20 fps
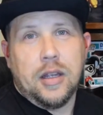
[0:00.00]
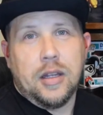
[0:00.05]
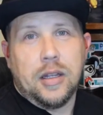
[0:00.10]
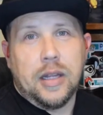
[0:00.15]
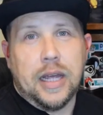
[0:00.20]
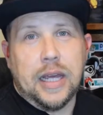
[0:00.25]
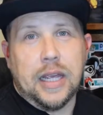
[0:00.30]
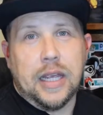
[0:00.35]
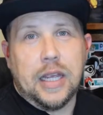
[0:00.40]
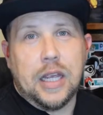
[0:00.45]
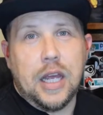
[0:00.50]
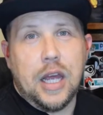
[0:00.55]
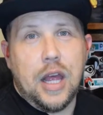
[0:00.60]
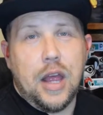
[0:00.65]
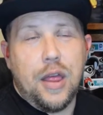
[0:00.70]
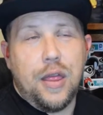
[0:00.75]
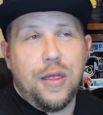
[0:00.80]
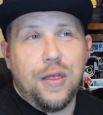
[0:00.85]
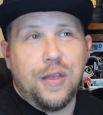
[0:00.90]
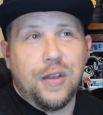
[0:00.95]
Like
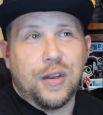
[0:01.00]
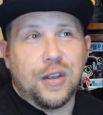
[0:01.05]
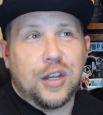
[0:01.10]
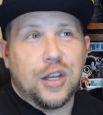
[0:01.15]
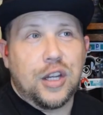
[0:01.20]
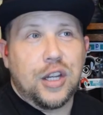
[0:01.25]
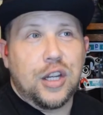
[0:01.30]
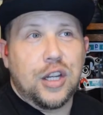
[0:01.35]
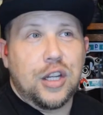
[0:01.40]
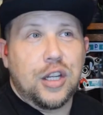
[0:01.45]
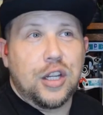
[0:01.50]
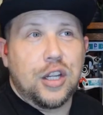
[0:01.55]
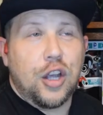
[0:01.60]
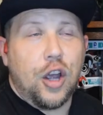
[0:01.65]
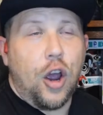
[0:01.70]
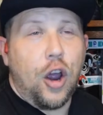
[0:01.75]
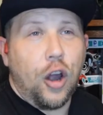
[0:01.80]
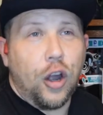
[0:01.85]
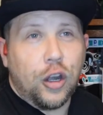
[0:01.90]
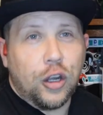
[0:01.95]
the
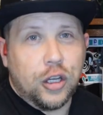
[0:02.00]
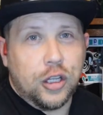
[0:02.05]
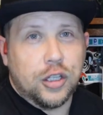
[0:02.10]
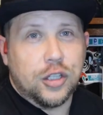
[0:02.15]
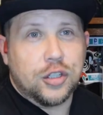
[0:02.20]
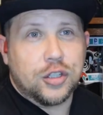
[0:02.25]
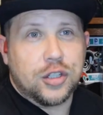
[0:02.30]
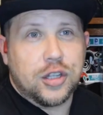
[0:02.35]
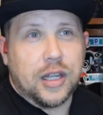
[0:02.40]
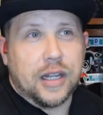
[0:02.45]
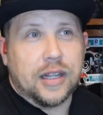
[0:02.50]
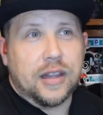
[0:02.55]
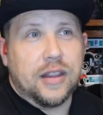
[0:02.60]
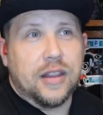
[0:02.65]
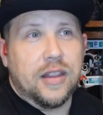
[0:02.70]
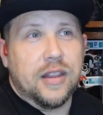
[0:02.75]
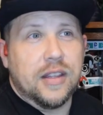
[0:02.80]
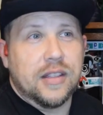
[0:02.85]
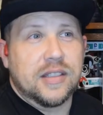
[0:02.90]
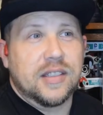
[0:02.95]
carnage, like
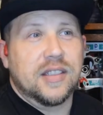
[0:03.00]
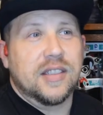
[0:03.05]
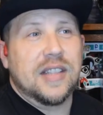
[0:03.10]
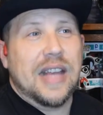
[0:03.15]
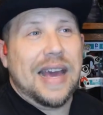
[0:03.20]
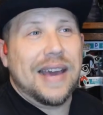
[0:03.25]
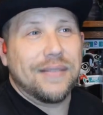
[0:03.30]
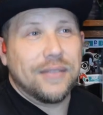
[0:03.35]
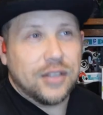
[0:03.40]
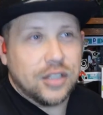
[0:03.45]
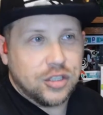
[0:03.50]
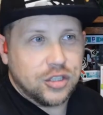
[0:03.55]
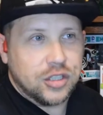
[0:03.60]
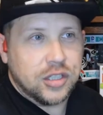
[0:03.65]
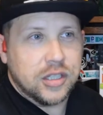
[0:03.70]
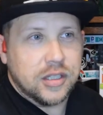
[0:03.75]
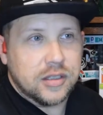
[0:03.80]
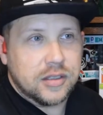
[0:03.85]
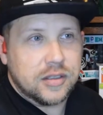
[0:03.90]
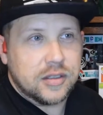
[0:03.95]
the
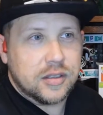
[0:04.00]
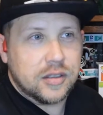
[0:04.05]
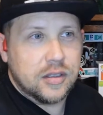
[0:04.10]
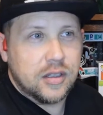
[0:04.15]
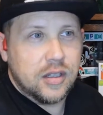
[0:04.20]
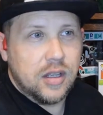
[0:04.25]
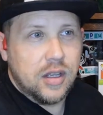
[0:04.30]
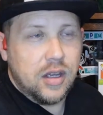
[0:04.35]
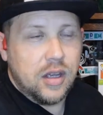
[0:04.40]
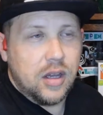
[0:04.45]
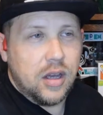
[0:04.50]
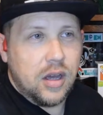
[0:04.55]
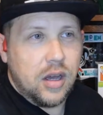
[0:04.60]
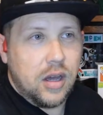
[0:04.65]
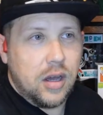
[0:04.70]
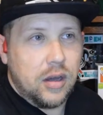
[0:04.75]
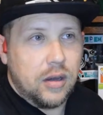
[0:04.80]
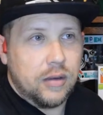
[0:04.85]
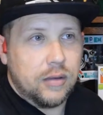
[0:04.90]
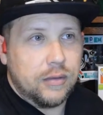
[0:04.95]
savageness
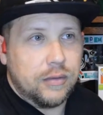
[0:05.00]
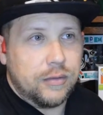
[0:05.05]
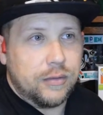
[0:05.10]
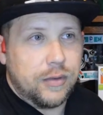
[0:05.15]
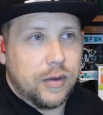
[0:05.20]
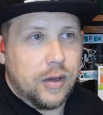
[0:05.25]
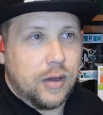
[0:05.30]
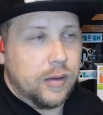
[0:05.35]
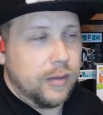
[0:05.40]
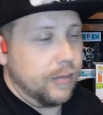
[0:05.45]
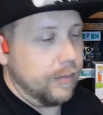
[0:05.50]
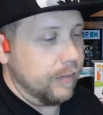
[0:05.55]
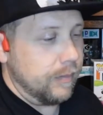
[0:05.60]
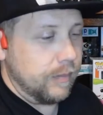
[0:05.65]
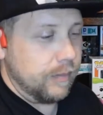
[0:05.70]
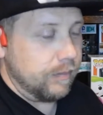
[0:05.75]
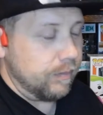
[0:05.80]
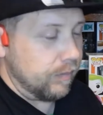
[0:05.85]
of um,